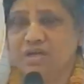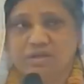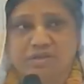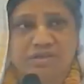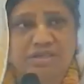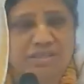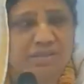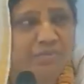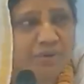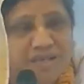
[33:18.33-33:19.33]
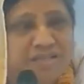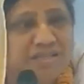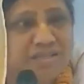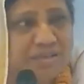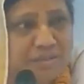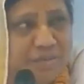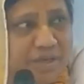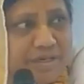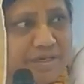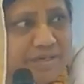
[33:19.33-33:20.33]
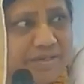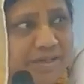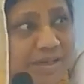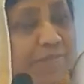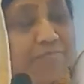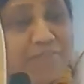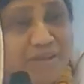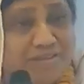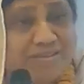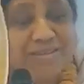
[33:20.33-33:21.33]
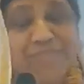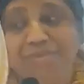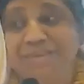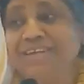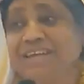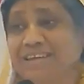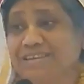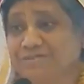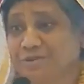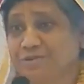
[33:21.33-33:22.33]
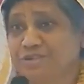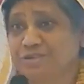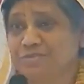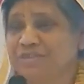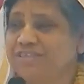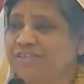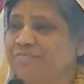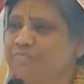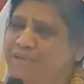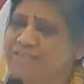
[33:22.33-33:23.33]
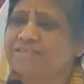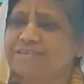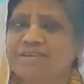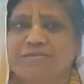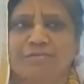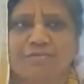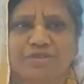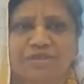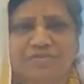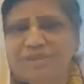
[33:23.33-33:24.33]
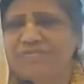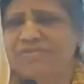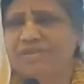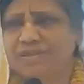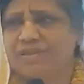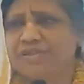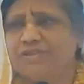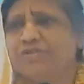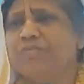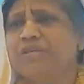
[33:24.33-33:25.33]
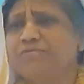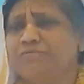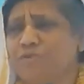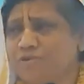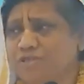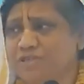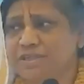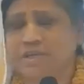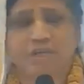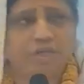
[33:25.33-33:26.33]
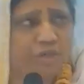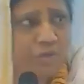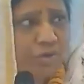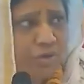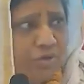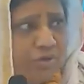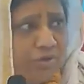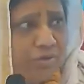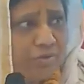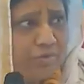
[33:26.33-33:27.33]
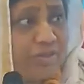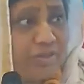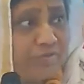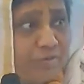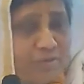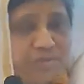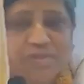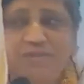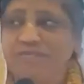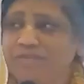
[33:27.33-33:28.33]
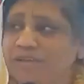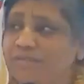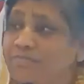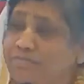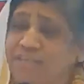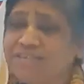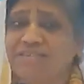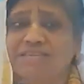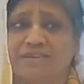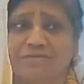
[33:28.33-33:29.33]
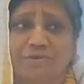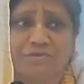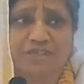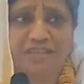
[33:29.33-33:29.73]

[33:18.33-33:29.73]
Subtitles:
see the worst in a person. But the bee-like devotee will see the best in a devotee, even if there is so many faults, with the devotee. But he'll find the best in the devotee,